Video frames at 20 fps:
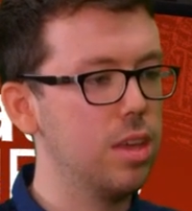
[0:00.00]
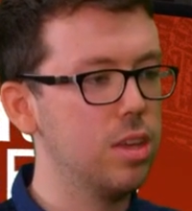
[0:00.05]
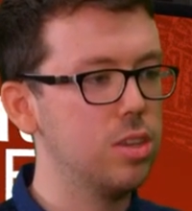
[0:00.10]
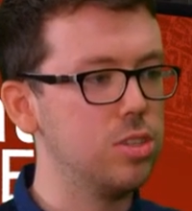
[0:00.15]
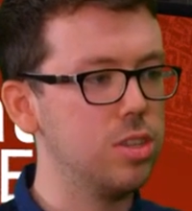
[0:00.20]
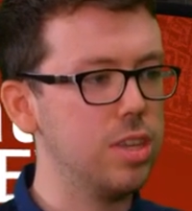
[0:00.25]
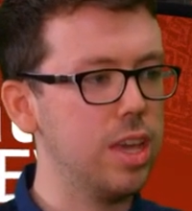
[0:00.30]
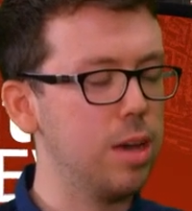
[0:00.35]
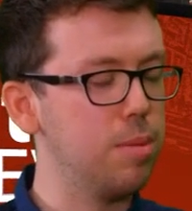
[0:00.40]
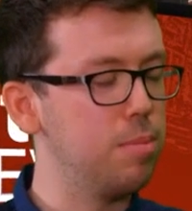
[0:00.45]

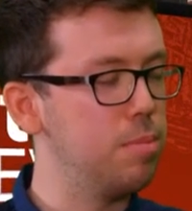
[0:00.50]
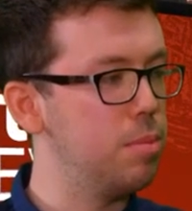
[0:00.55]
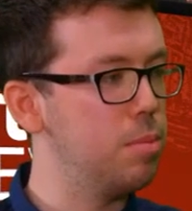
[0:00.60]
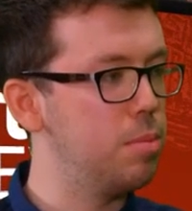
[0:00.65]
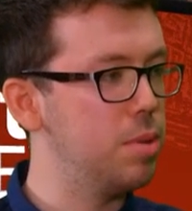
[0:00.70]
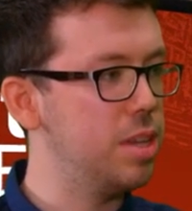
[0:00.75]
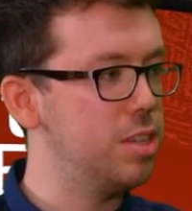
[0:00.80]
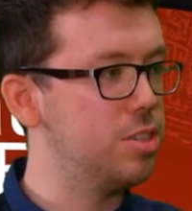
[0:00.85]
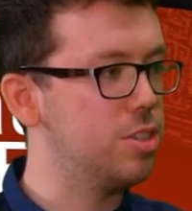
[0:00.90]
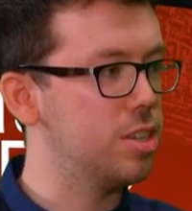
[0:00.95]
So yeah, it'd
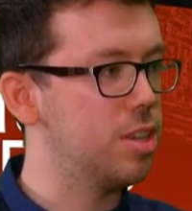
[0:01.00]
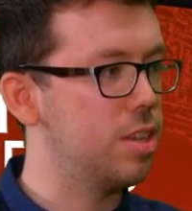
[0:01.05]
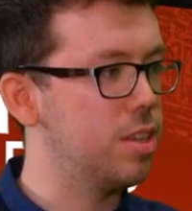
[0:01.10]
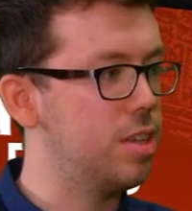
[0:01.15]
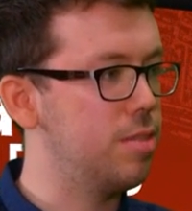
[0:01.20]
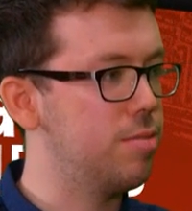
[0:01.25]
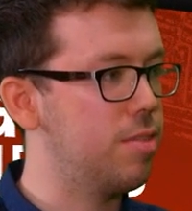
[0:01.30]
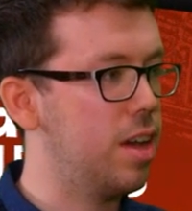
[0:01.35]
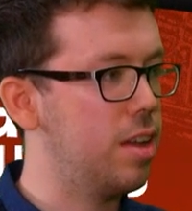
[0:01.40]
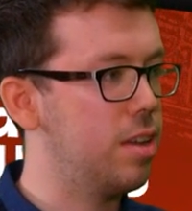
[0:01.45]
be interesting. I
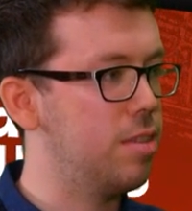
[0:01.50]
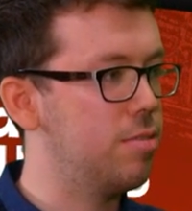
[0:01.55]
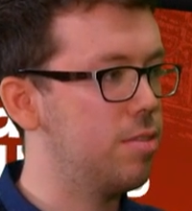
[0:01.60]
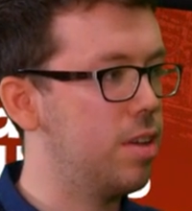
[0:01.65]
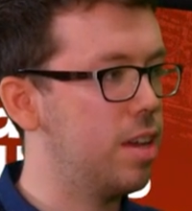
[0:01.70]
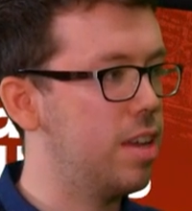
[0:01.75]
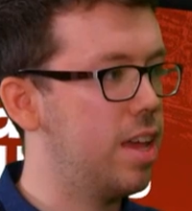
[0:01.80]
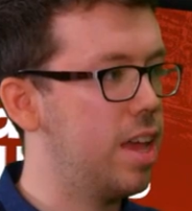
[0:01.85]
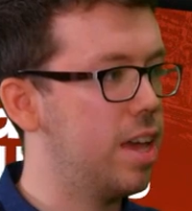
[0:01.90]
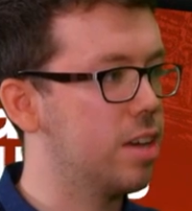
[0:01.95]
think
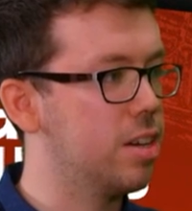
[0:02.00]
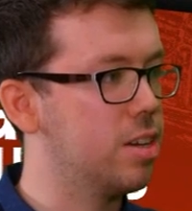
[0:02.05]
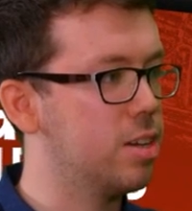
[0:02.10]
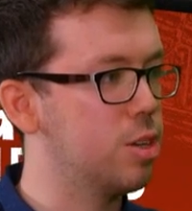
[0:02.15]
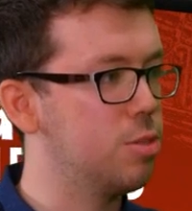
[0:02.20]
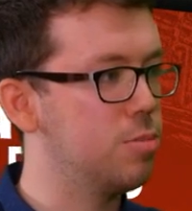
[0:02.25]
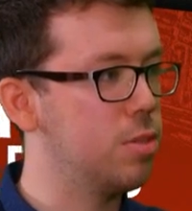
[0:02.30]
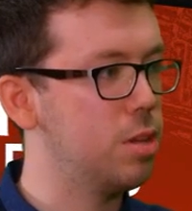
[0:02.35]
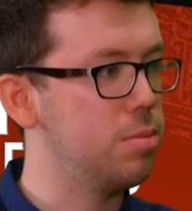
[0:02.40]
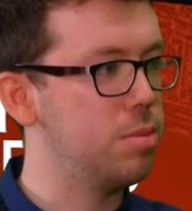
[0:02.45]
Van Hecker
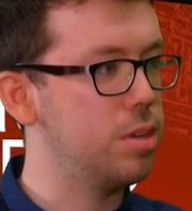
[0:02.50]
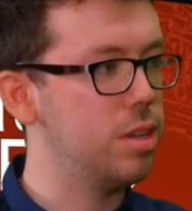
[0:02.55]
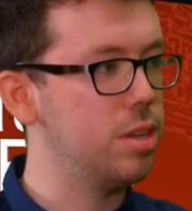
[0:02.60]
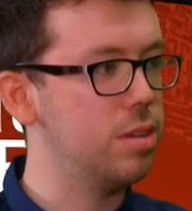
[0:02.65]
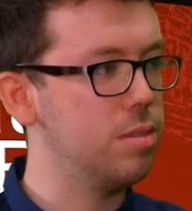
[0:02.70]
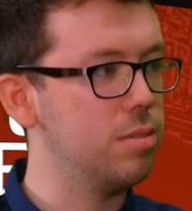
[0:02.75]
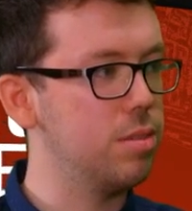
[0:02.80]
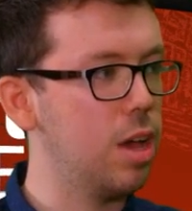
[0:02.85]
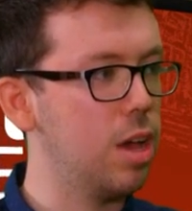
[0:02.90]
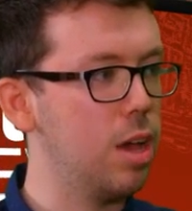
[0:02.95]
could maybe
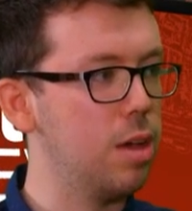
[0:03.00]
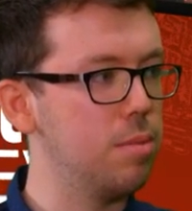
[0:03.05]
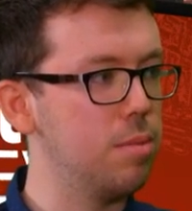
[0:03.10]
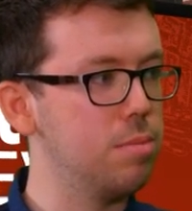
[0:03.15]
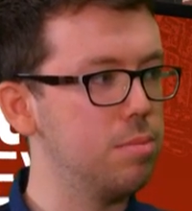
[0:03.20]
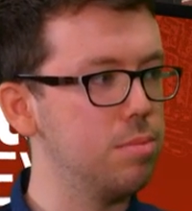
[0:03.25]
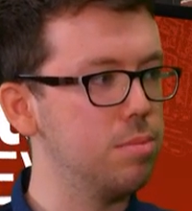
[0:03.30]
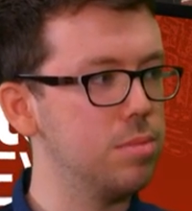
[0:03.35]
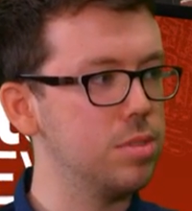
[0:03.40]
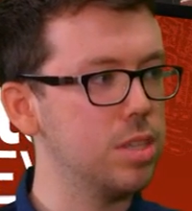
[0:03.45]

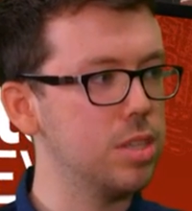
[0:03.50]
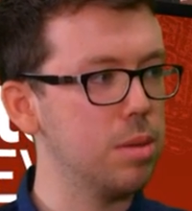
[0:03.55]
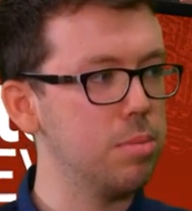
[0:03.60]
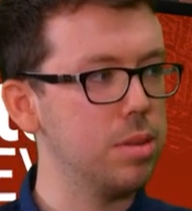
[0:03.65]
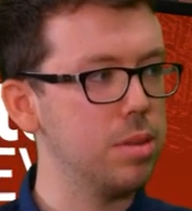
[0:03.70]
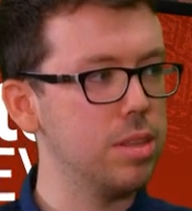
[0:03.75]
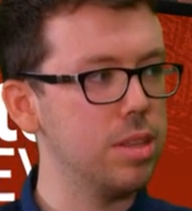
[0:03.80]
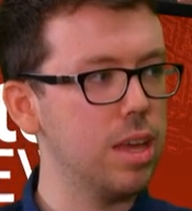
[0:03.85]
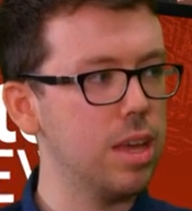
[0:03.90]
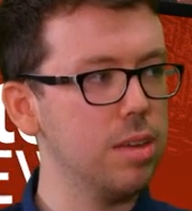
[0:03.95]
step
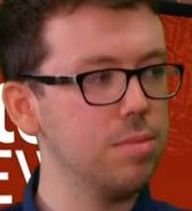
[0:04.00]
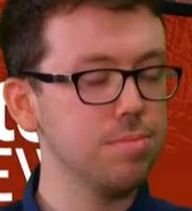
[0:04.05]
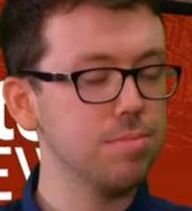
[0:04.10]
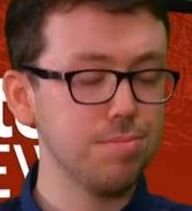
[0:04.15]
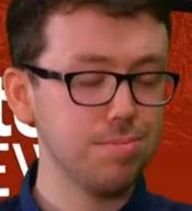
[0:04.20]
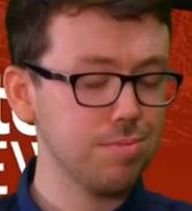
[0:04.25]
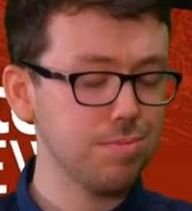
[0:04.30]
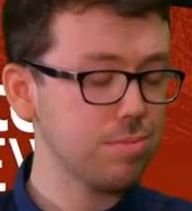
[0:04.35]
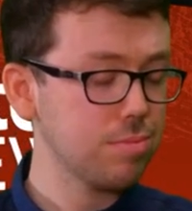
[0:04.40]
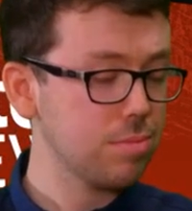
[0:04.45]
in there.
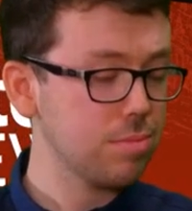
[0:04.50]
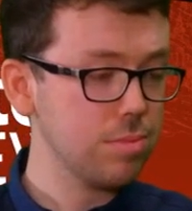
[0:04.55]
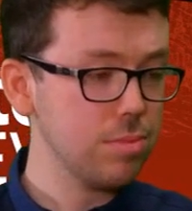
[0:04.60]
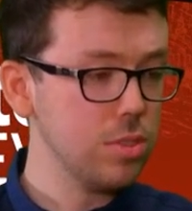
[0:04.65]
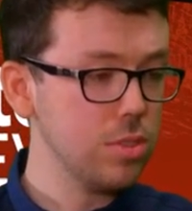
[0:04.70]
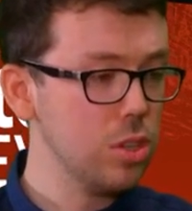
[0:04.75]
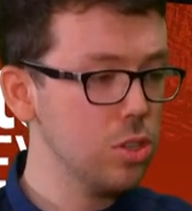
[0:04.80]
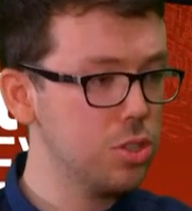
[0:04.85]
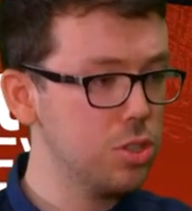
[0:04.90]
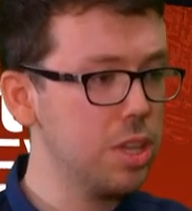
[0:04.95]

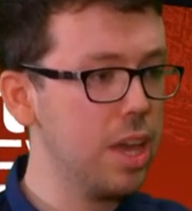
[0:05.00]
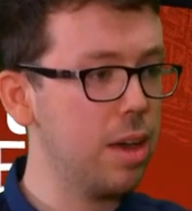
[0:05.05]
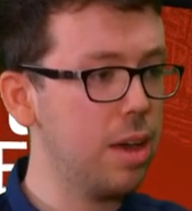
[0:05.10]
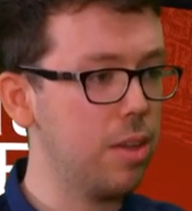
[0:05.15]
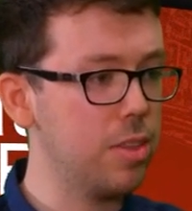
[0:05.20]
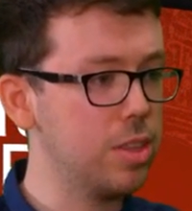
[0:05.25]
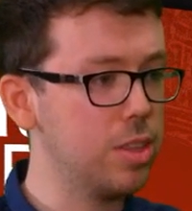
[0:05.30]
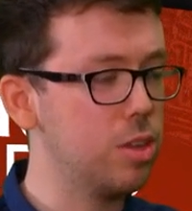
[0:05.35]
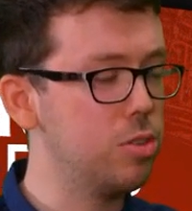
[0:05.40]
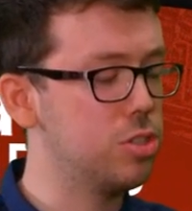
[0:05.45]
So yeah, I
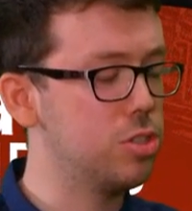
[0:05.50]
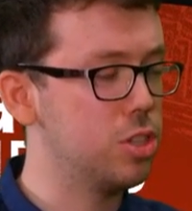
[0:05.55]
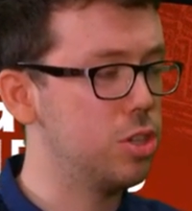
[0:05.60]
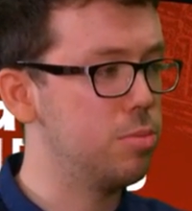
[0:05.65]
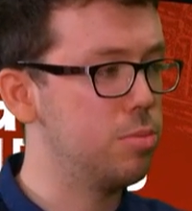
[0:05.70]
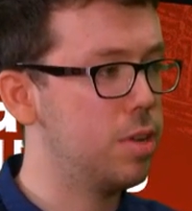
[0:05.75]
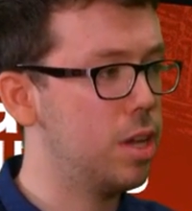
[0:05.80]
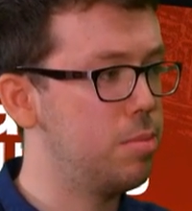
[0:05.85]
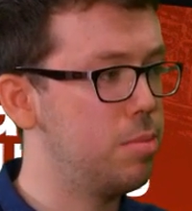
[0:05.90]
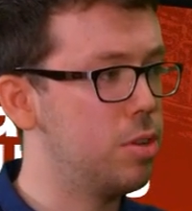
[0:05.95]
think those two
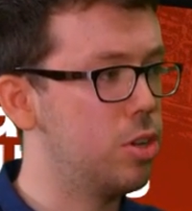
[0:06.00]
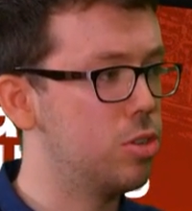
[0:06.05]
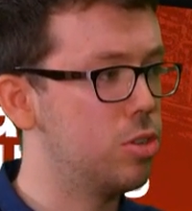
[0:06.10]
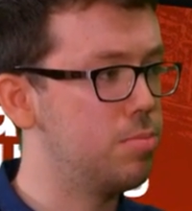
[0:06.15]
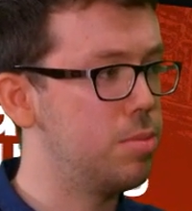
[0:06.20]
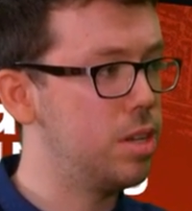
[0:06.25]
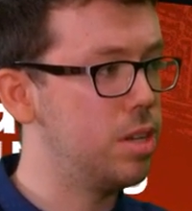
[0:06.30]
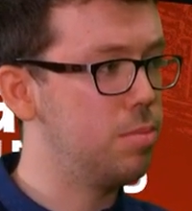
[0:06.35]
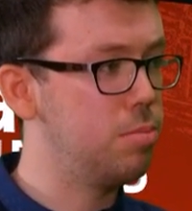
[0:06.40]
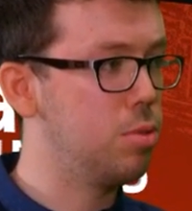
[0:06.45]
maybe could
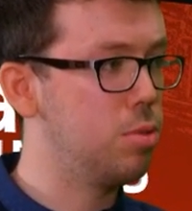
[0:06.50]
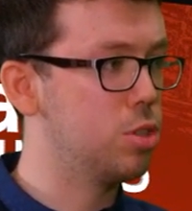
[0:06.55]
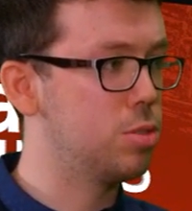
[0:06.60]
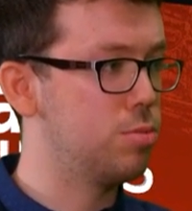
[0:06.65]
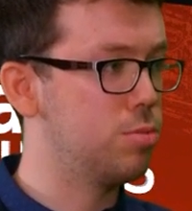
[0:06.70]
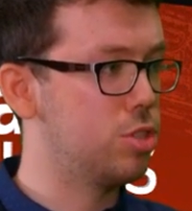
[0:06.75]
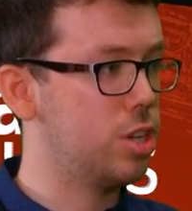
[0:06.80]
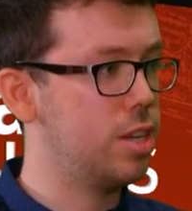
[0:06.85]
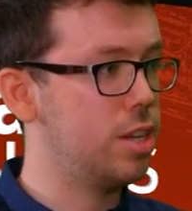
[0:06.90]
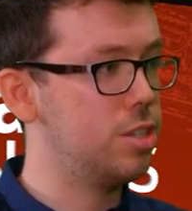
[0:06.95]
be
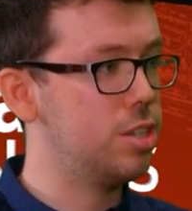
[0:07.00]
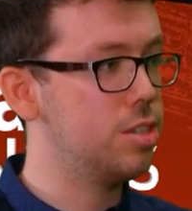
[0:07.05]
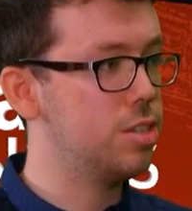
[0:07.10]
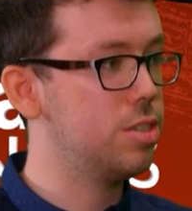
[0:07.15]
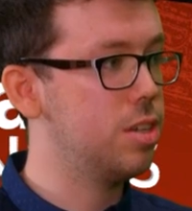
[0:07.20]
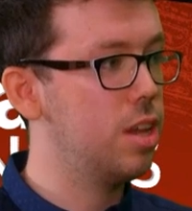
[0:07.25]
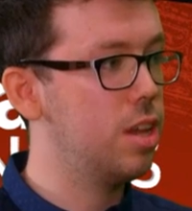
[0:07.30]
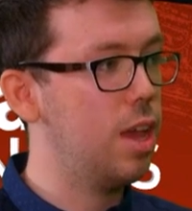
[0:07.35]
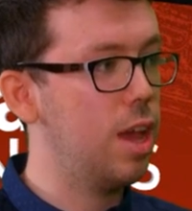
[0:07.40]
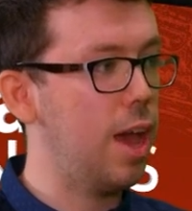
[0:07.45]
possible changes.
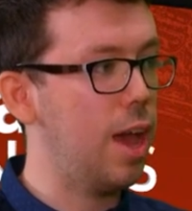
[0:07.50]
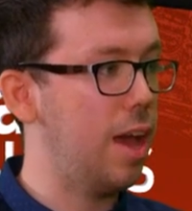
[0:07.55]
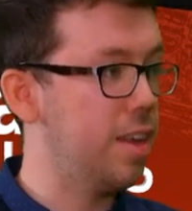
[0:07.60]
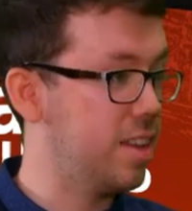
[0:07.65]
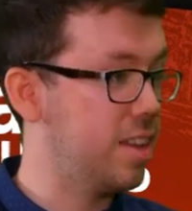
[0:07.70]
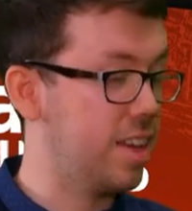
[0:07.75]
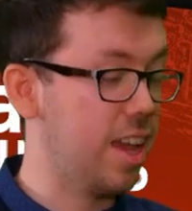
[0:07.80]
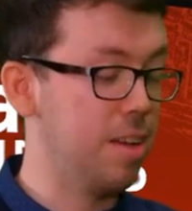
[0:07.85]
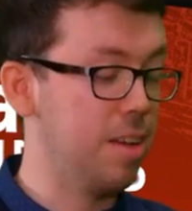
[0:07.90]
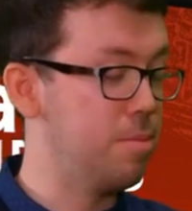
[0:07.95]

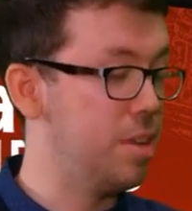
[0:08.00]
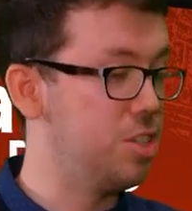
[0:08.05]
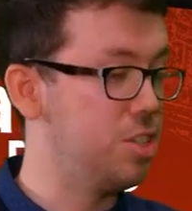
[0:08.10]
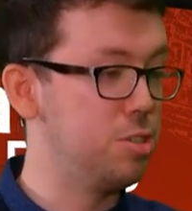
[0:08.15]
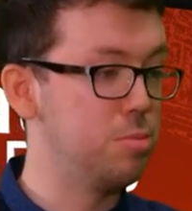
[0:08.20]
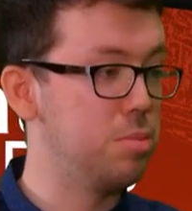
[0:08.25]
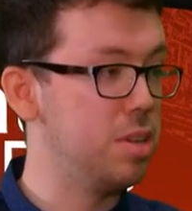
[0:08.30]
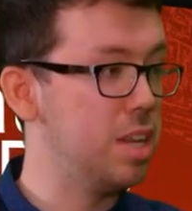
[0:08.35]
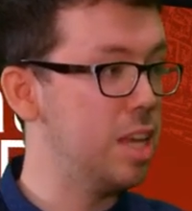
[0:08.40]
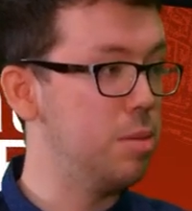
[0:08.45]
And I
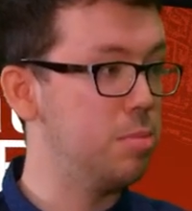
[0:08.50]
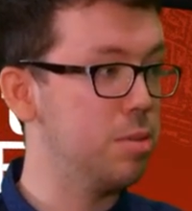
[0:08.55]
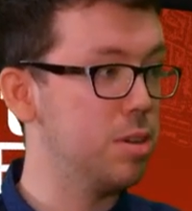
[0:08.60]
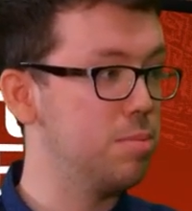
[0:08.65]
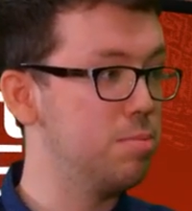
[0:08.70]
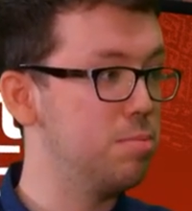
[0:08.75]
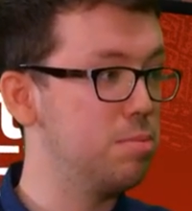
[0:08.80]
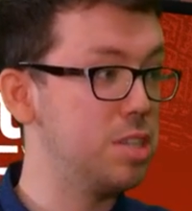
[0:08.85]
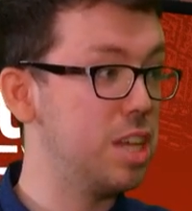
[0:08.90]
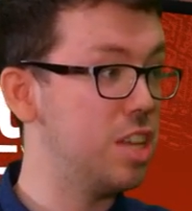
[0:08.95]
mentioned
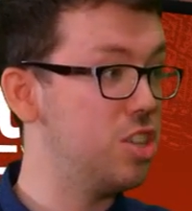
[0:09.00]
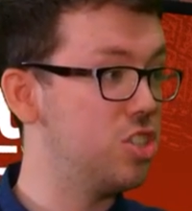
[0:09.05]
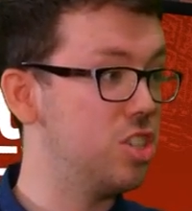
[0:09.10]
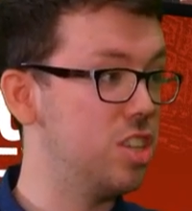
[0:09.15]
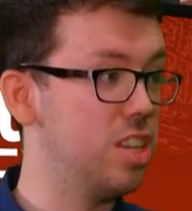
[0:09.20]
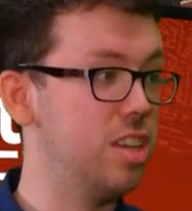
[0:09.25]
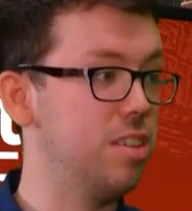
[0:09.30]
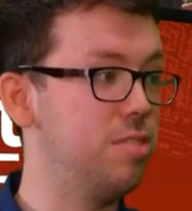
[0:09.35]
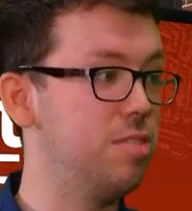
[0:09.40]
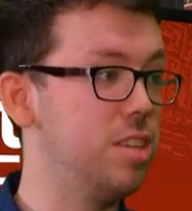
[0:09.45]
Baleba,
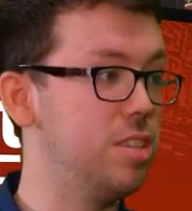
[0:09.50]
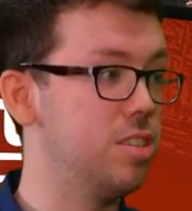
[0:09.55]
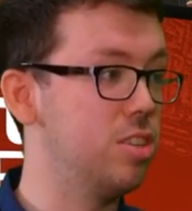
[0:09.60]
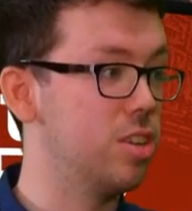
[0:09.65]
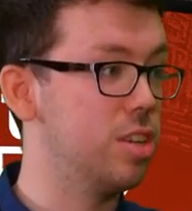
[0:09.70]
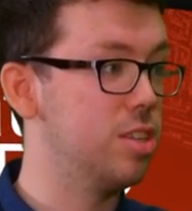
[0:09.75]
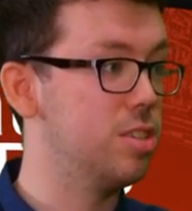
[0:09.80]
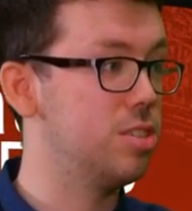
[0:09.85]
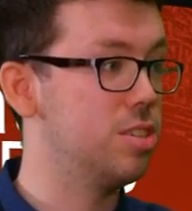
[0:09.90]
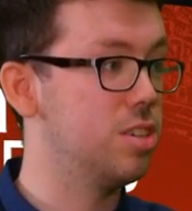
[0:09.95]
potentially if he's
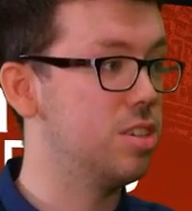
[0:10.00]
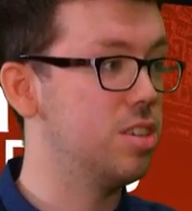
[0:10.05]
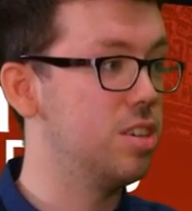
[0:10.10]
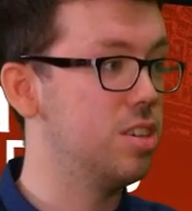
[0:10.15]
looking to